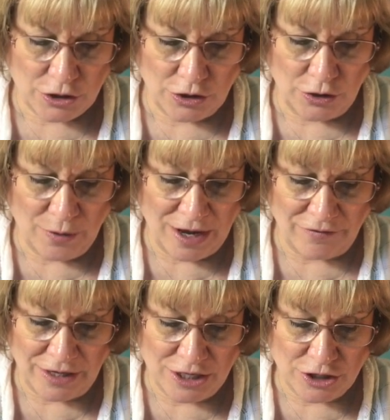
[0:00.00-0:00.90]
Do you have
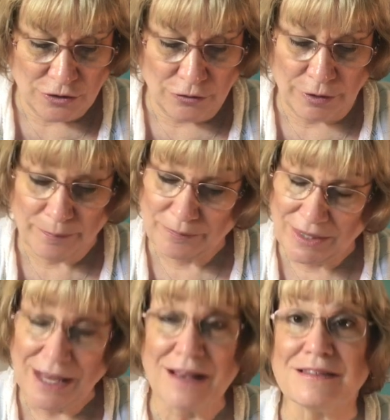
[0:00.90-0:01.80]
any children?
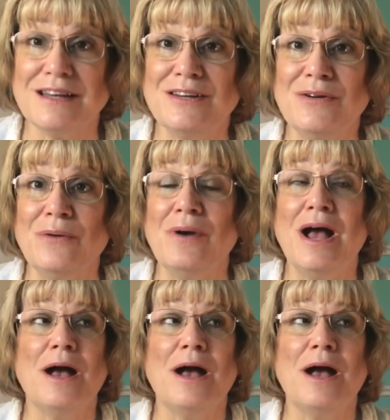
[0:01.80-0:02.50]
Yes, I do.